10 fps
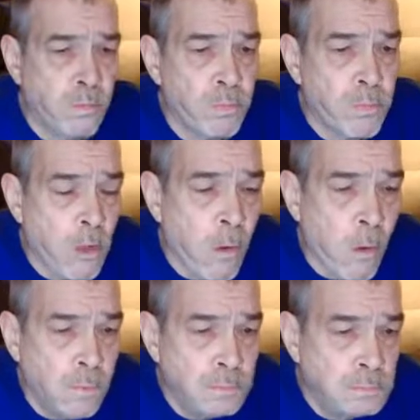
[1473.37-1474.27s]
a thumbs
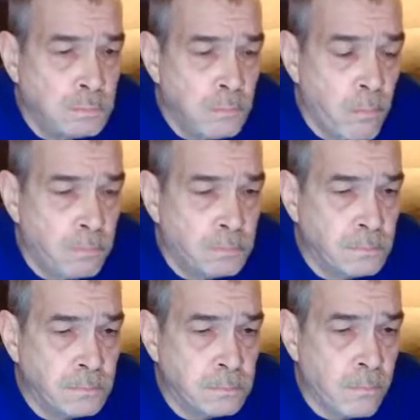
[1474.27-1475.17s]
up
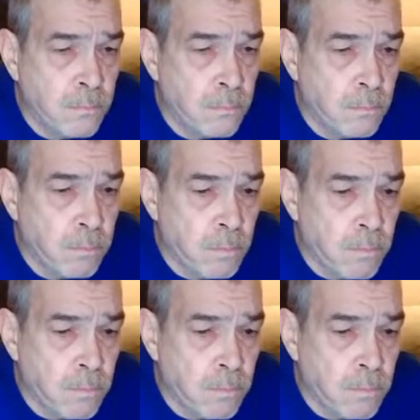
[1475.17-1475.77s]
for and